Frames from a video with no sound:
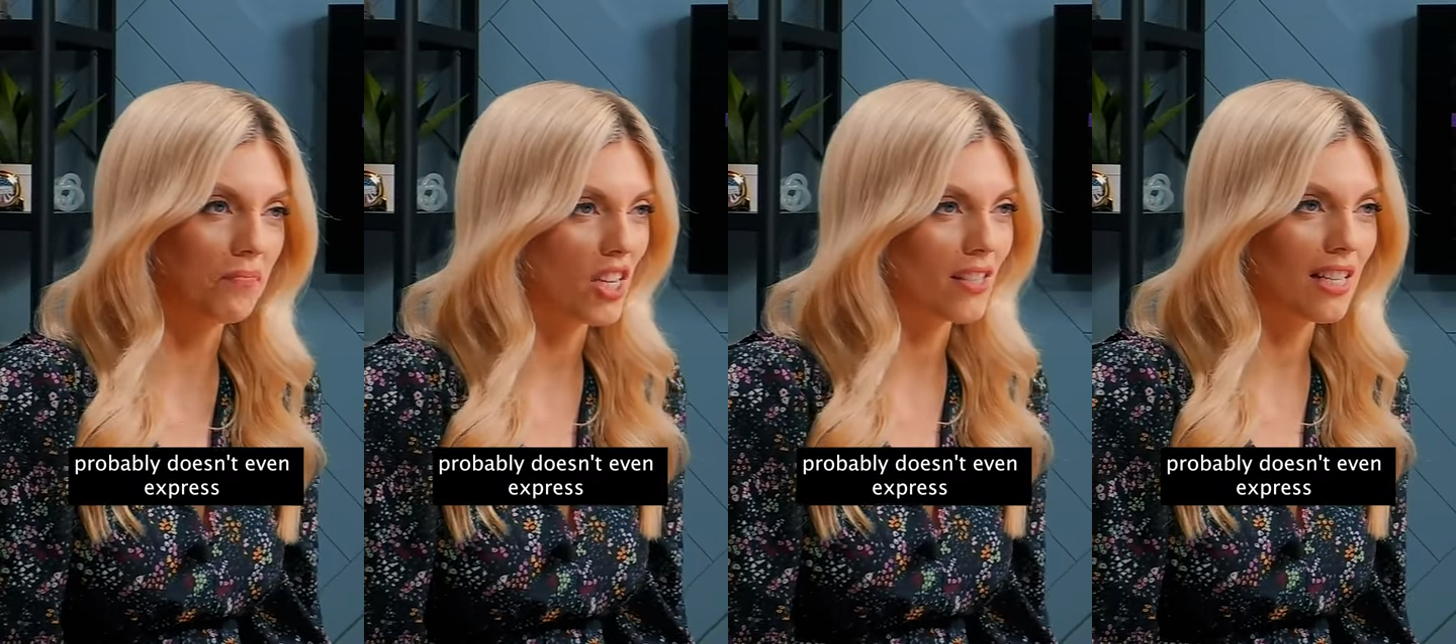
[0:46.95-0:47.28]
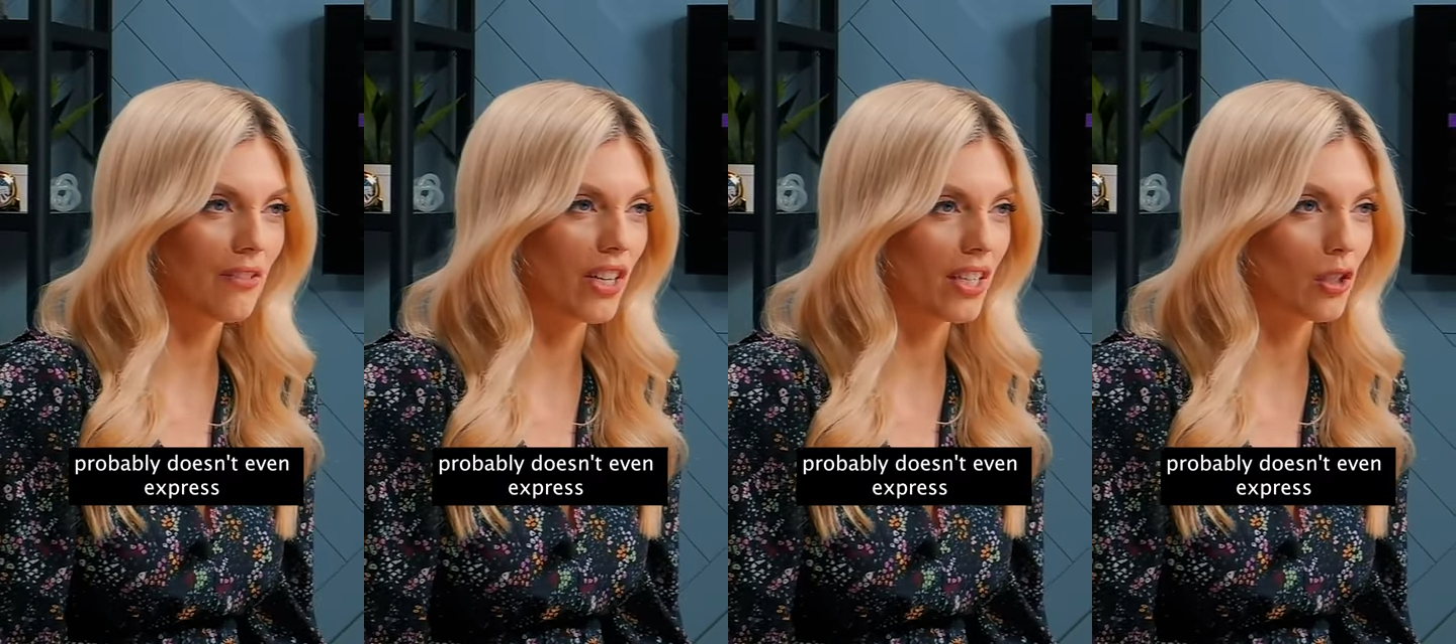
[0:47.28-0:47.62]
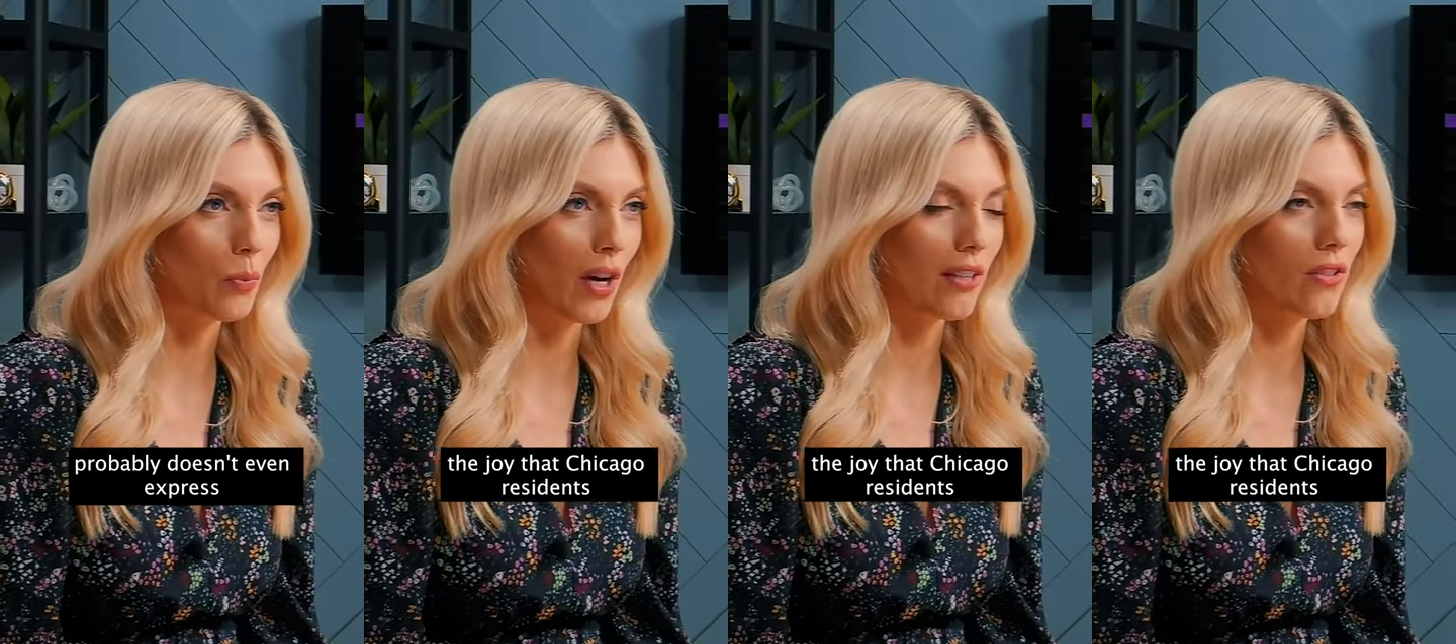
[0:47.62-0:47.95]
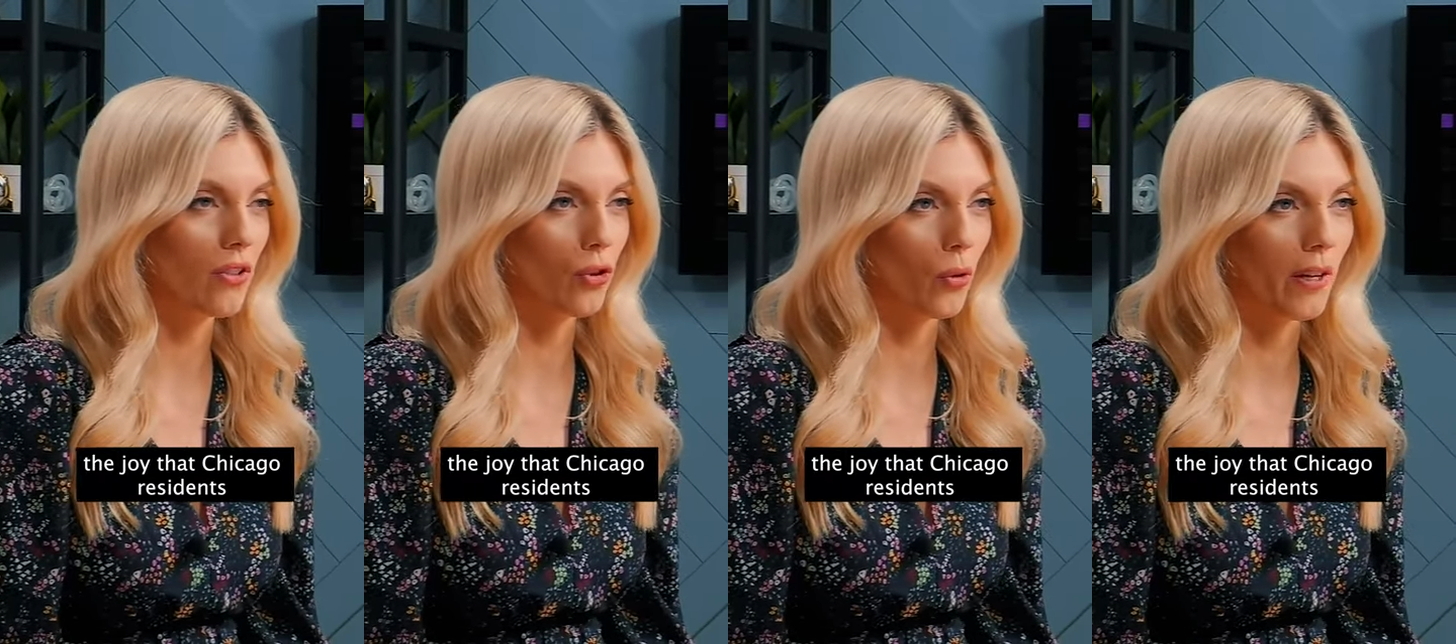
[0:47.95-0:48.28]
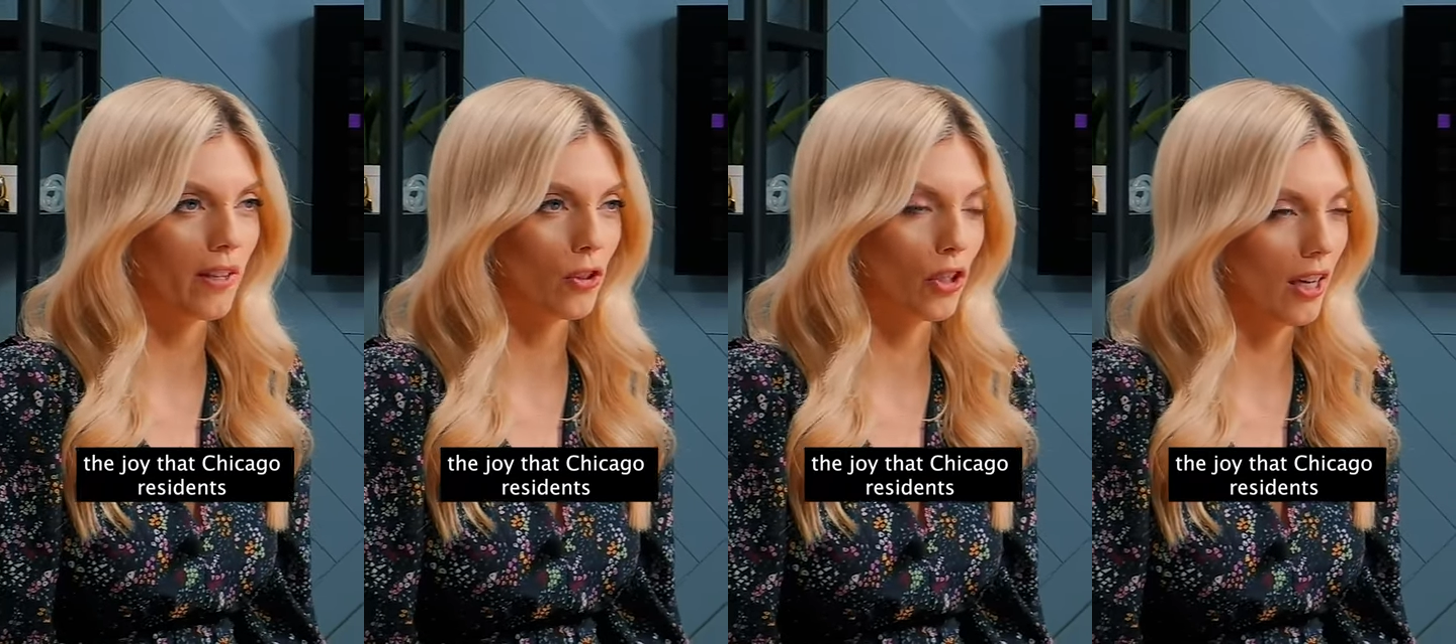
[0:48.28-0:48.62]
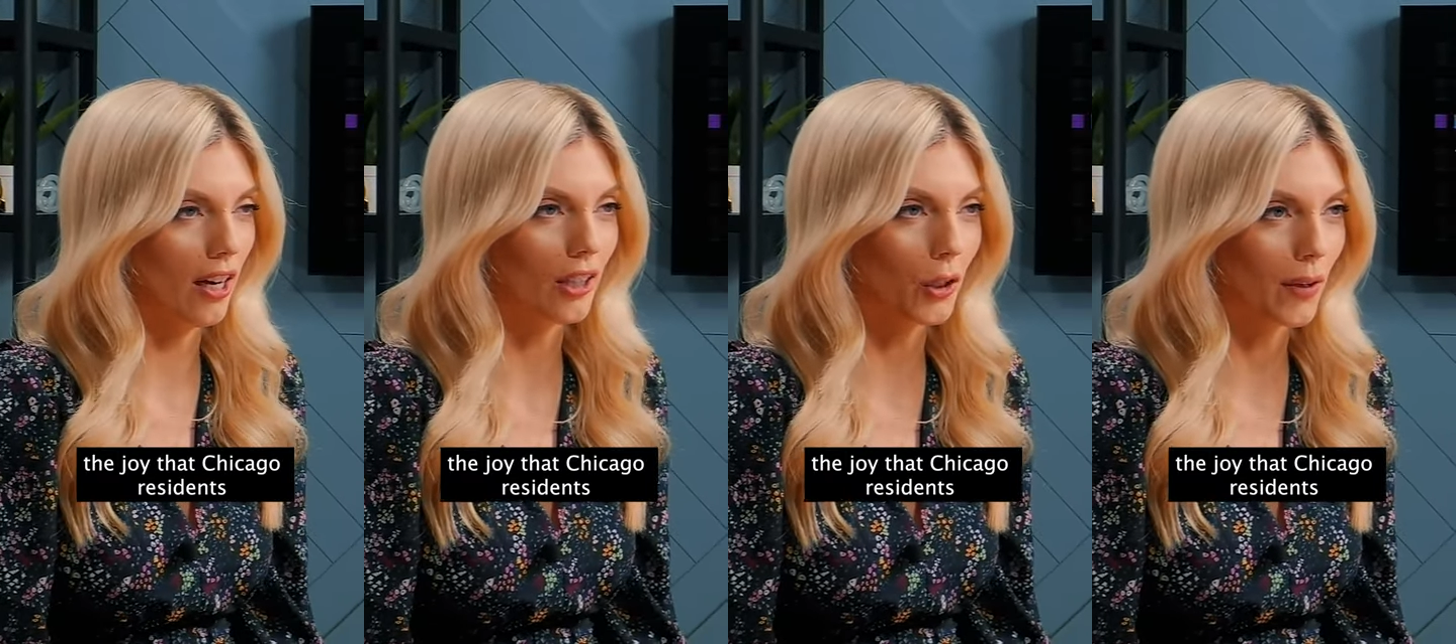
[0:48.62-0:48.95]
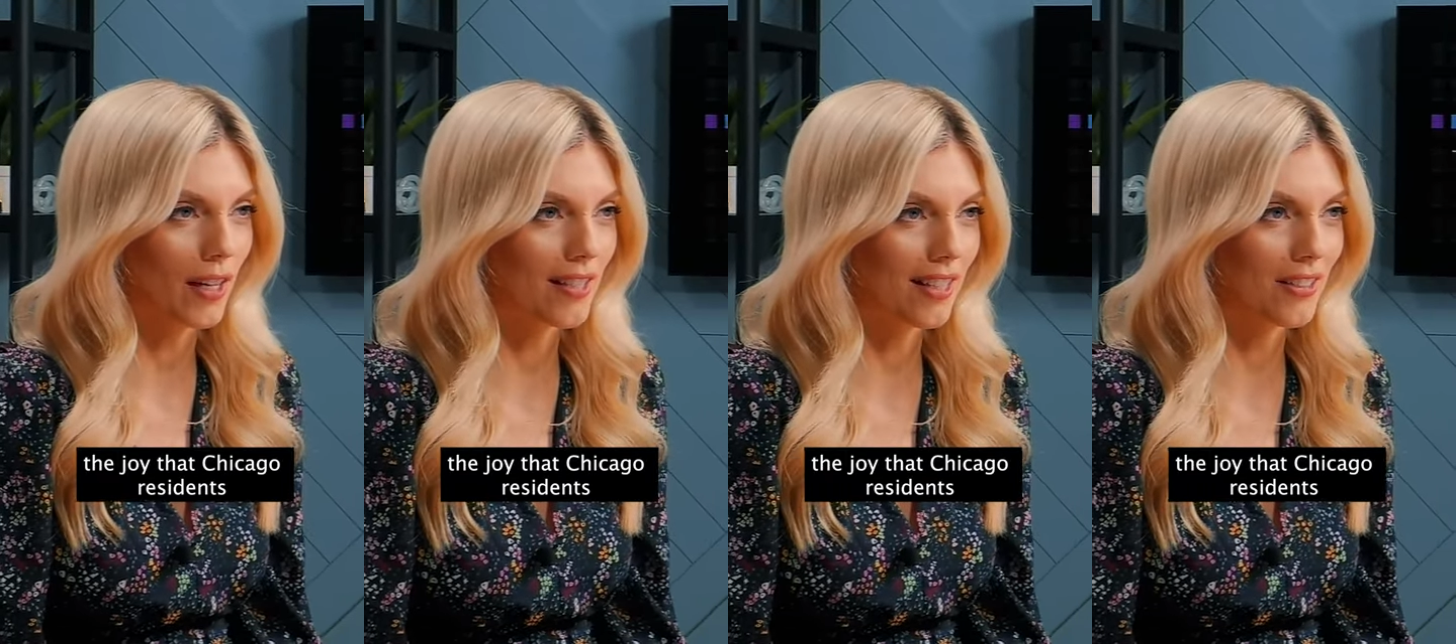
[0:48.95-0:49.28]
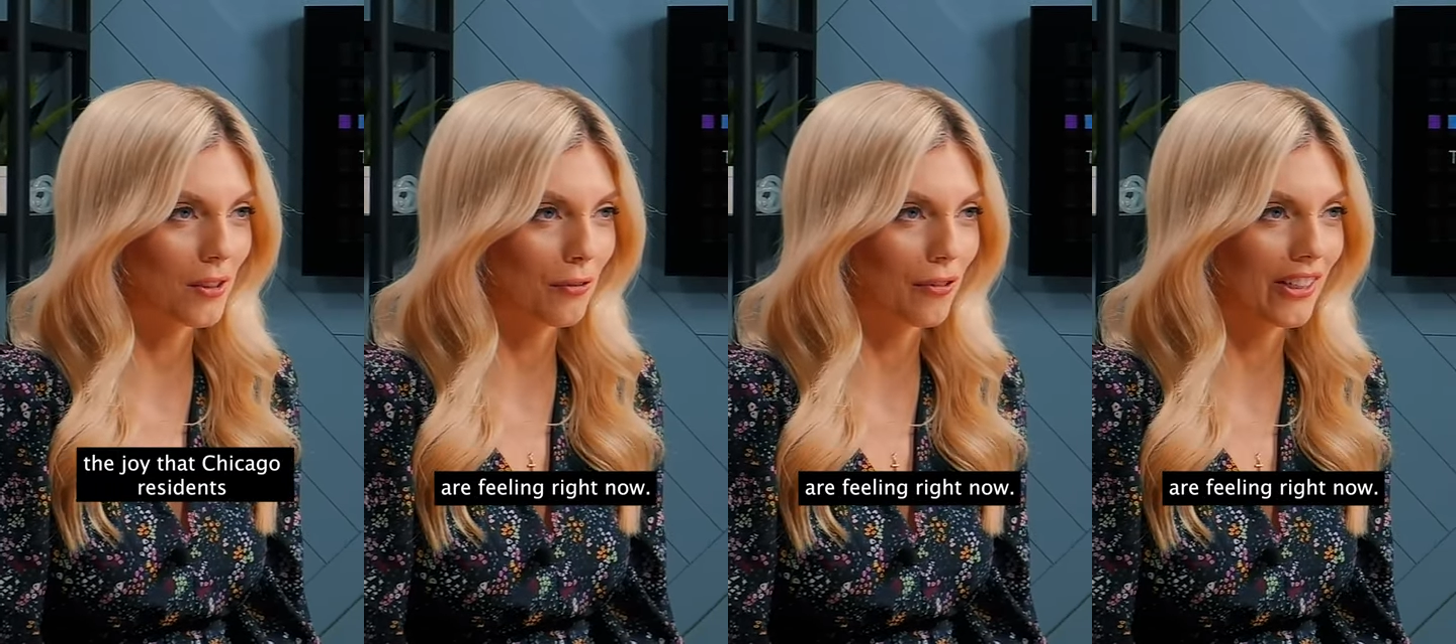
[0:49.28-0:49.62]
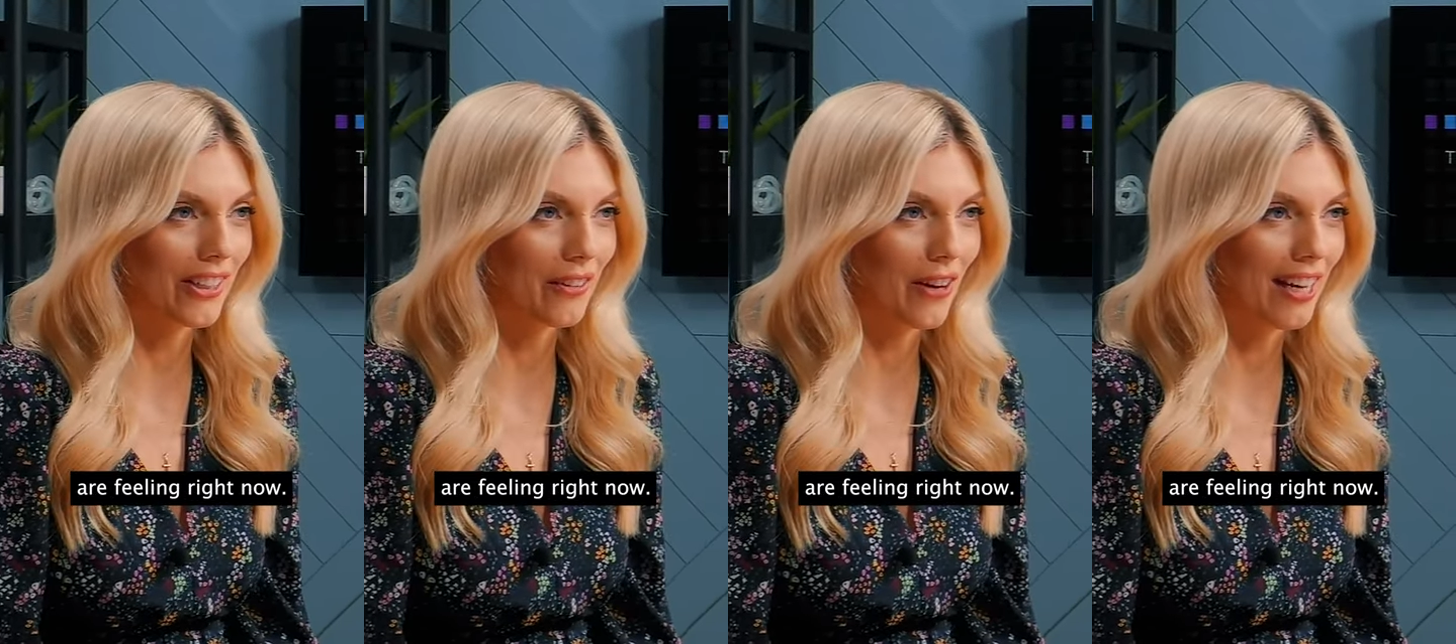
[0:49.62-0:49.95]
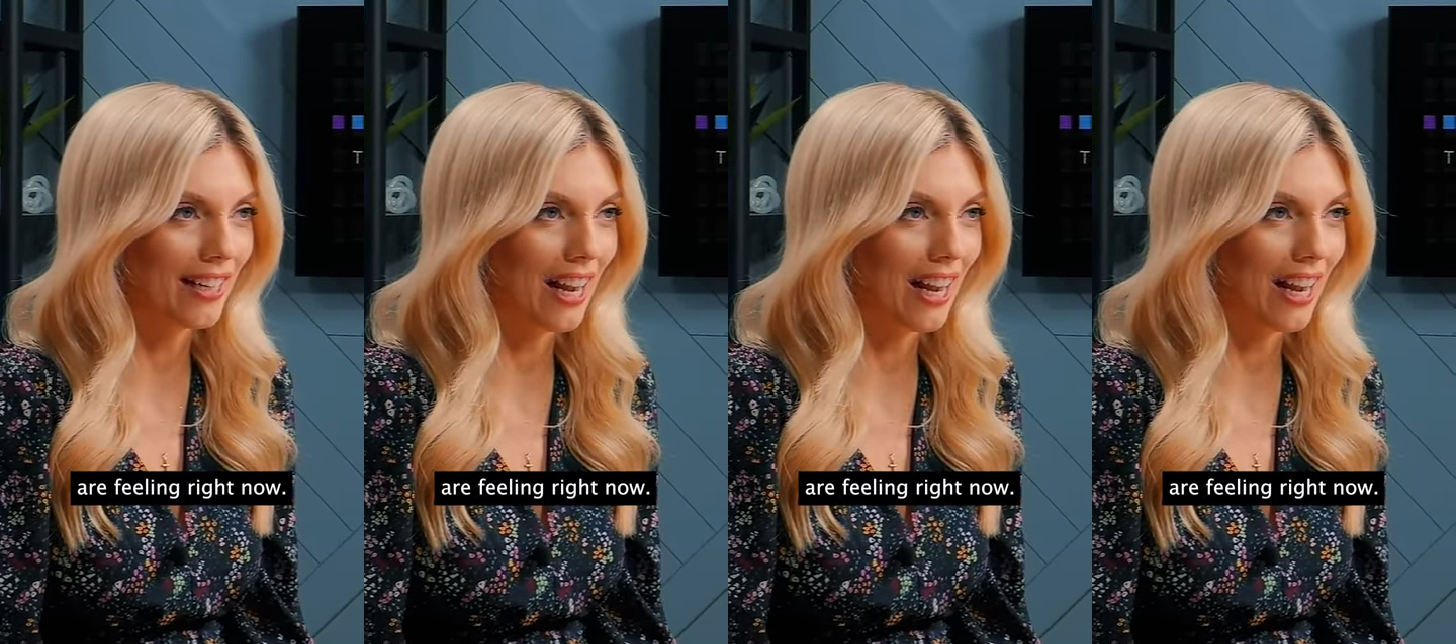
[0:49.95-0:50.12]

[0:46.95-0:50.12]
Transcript: doesn't even express the joy that Chicago residents are feeling right